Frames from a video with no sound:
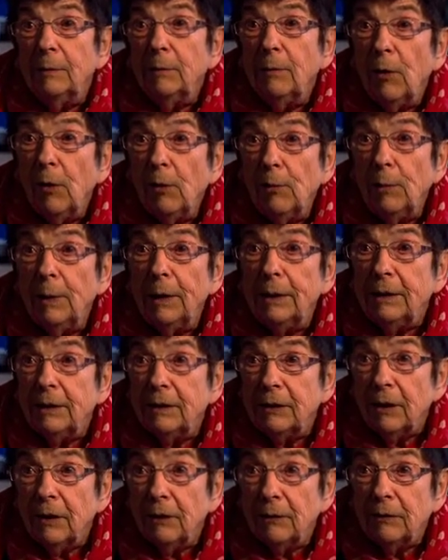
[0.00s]

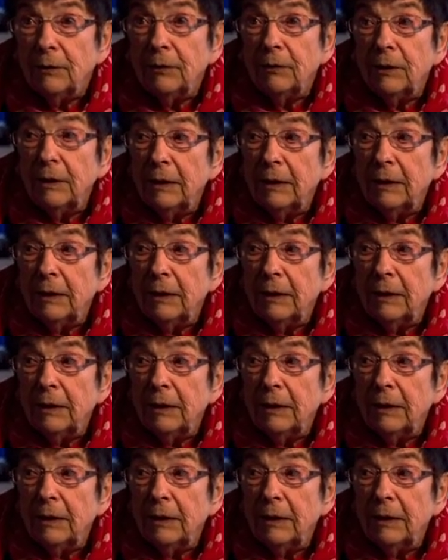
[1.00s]
moment of